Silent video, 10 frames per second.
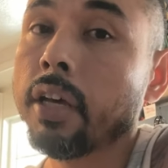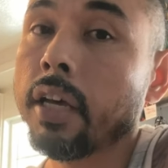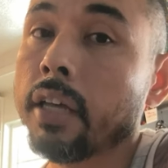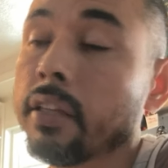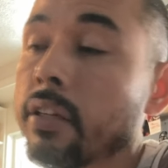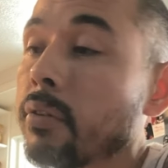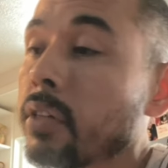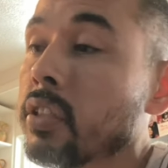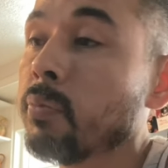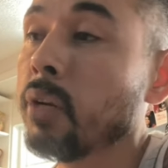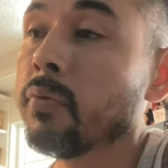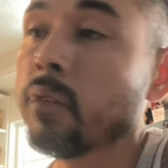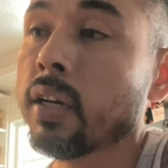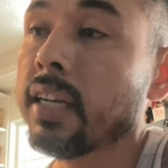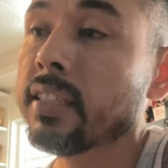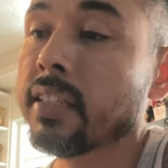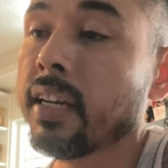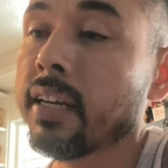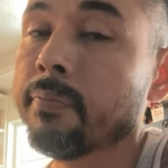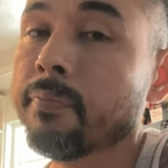and the heel cuts him off one last
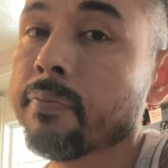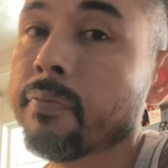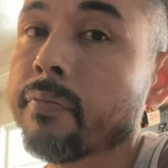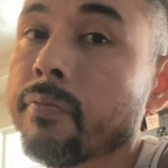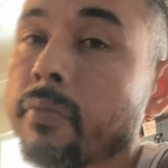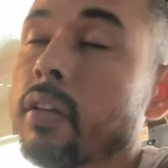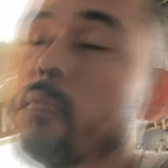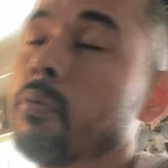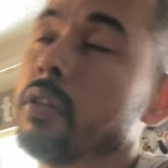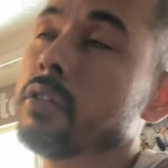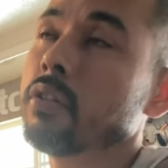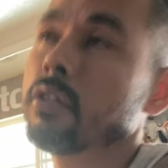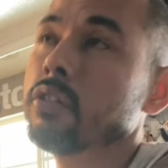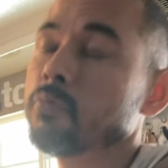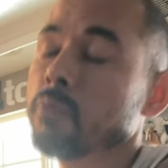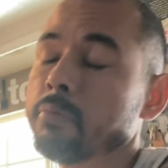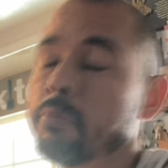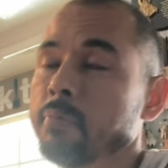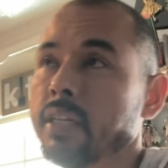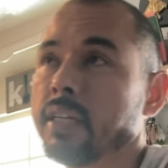time. Well, a good swerve
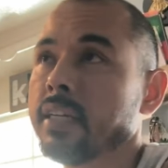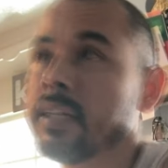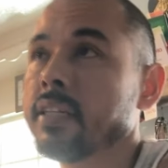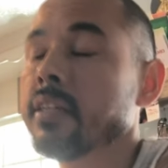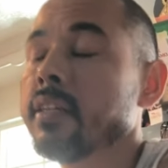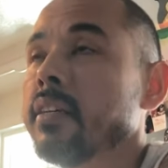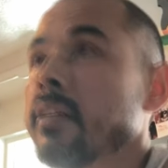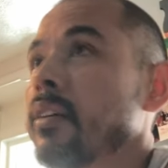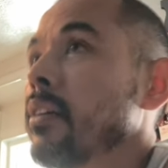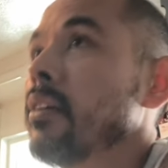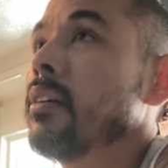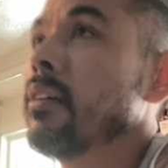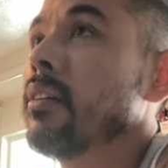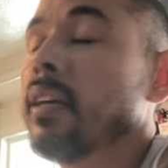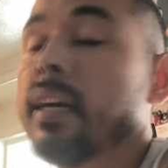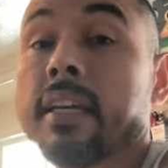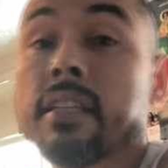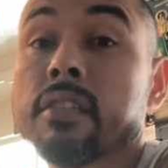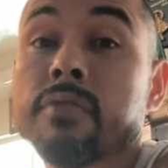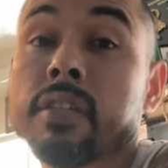would be like, the guy
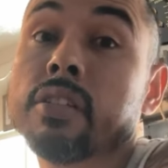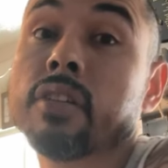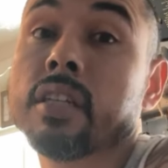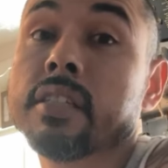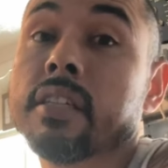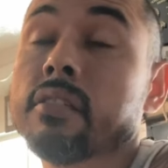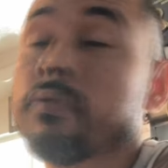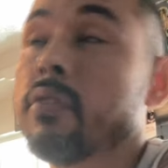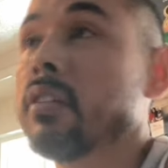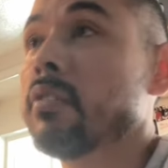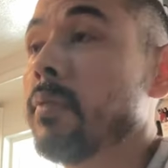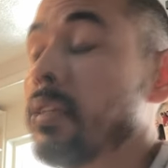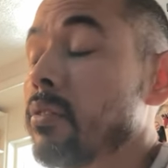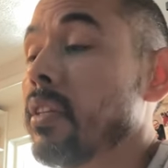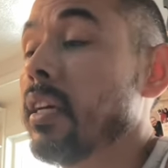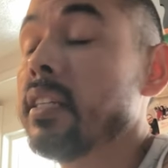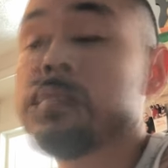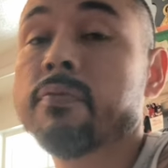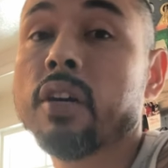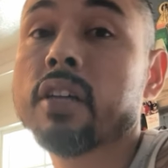hits his finisher. Let's say it's a frog splash. So the guy
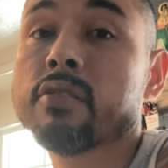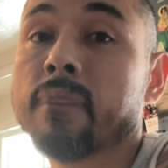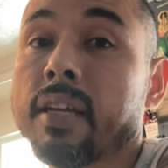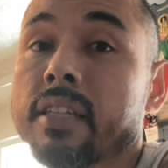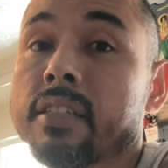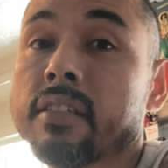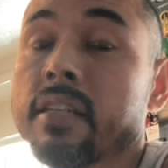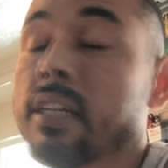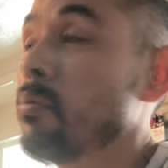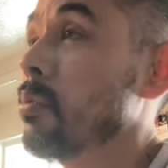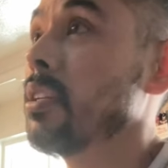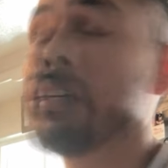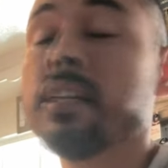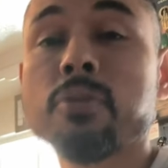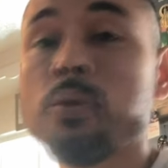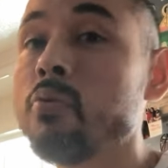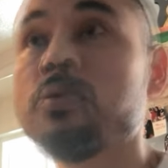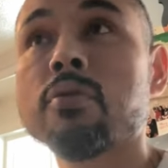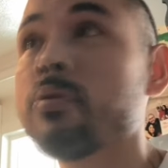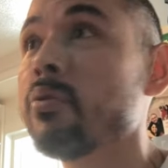hits a frog splash and everybody's like, it's
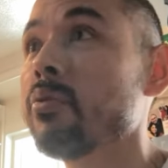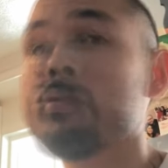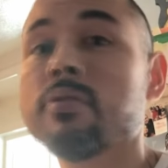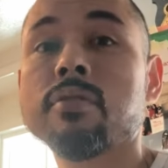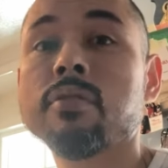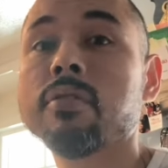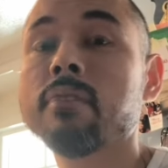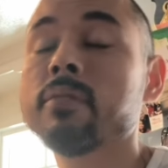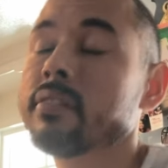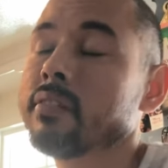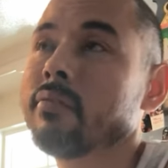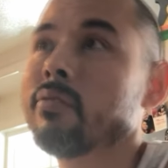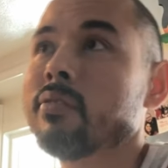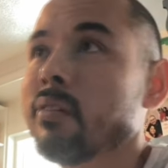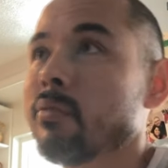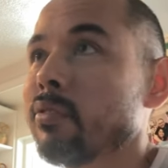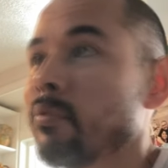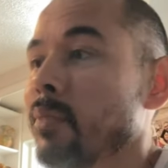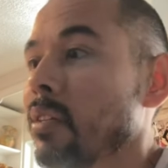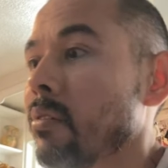over. You know what I mean? It's stuff you'll see at
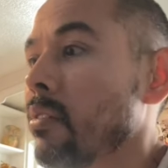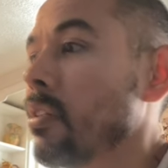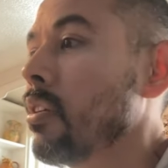WrestleMania.